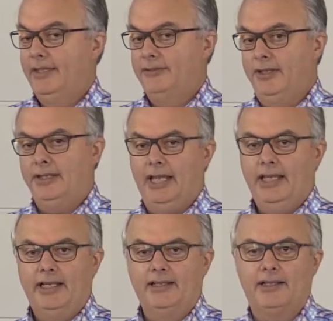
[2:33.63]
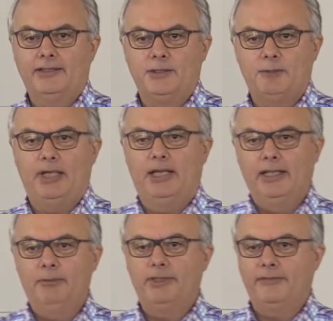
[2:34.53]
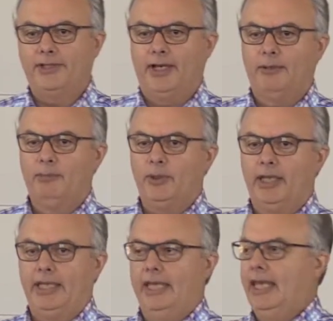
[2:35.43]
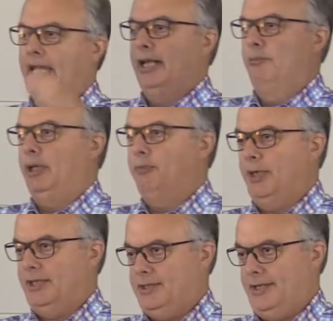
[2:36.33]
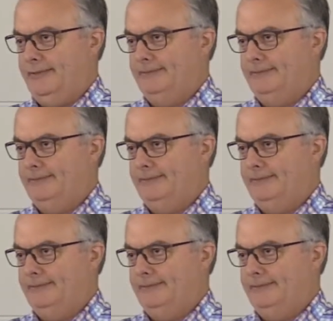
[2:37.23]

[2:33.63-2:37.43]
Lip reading: So today I'd like to spend a little bit of time looking at a big picture.